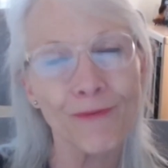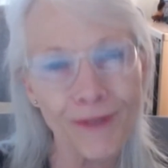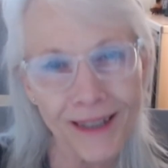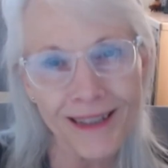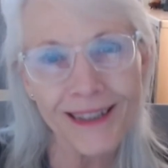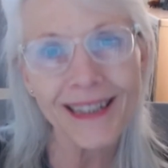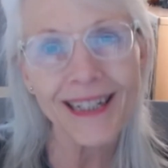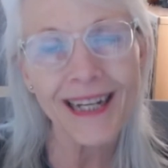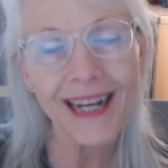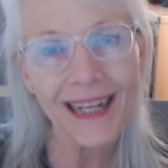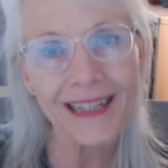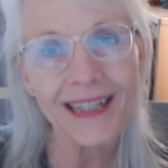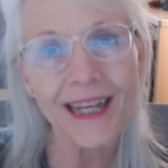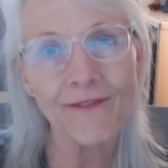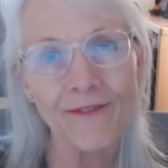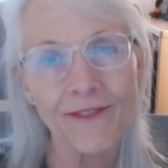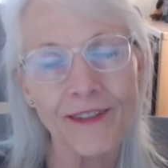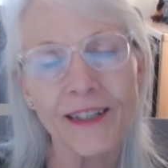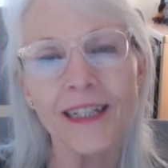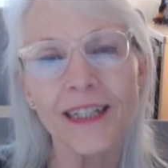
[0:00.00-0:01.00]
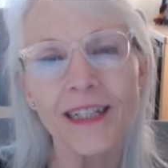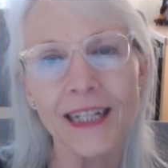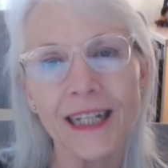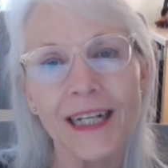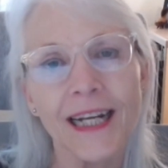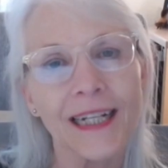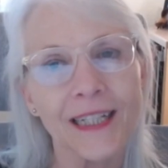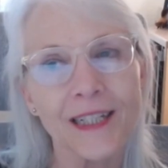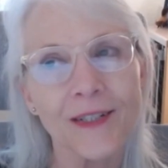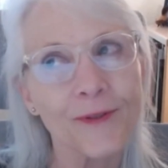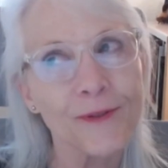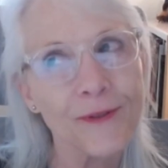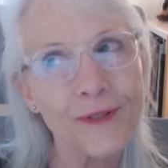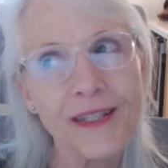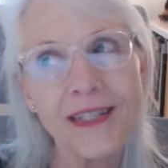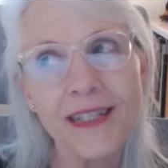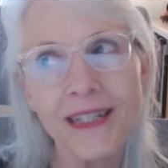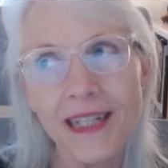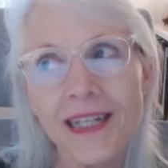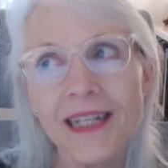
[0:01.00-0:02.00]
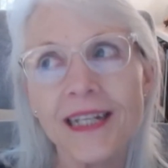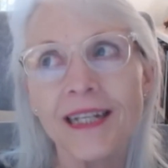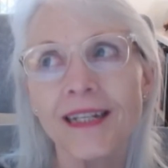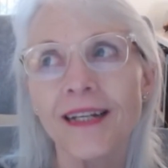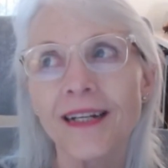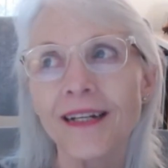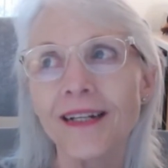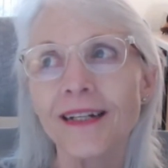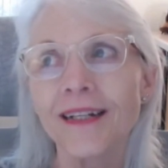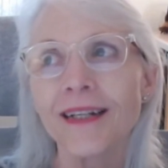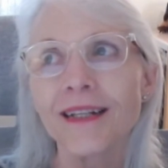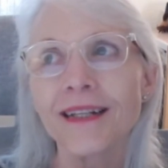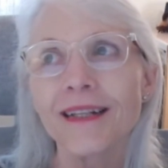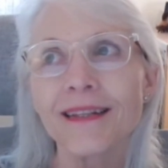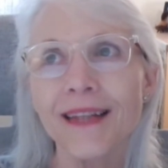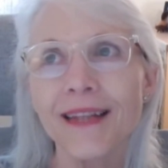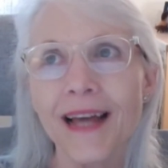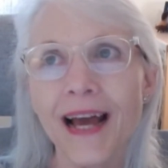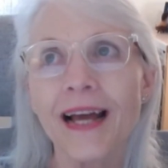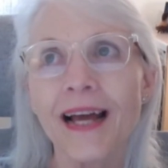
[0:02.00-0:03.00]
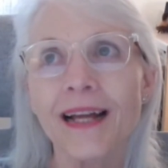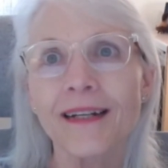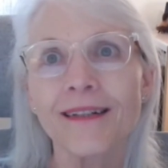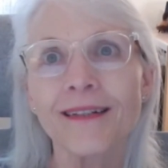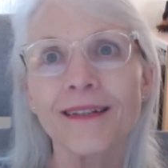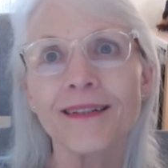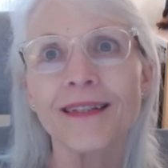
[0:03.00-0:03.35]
really had that feeling, and I do see that